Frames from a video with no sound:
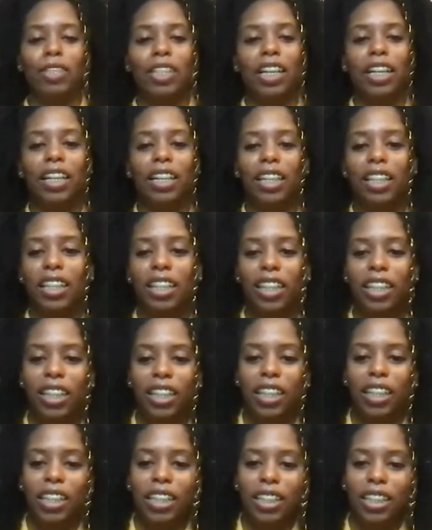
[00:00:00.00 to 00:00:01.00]
that
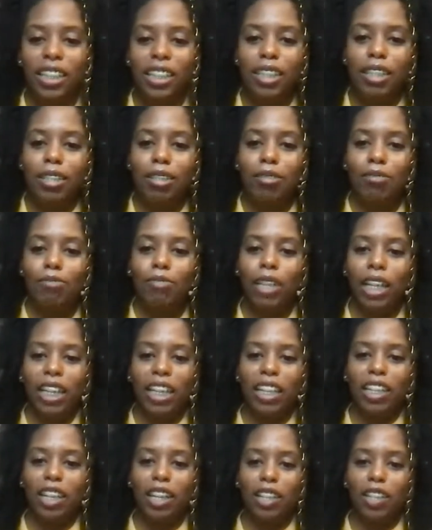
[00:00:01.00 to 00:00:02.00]
back
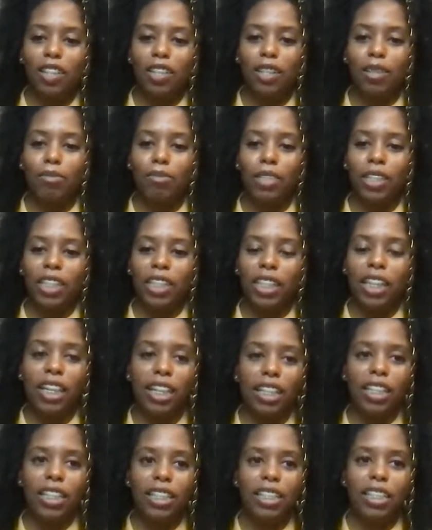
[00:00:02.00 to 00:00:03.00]
in our Columbia
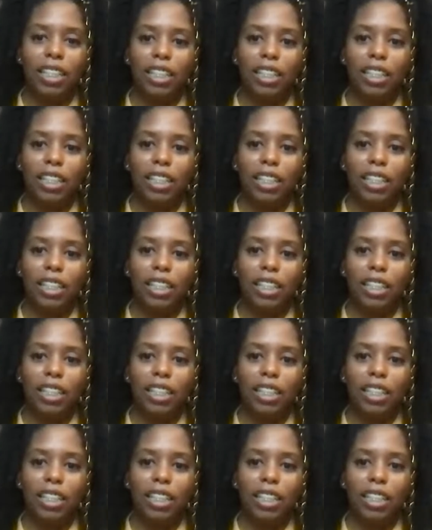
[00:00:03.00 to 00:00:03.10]
days.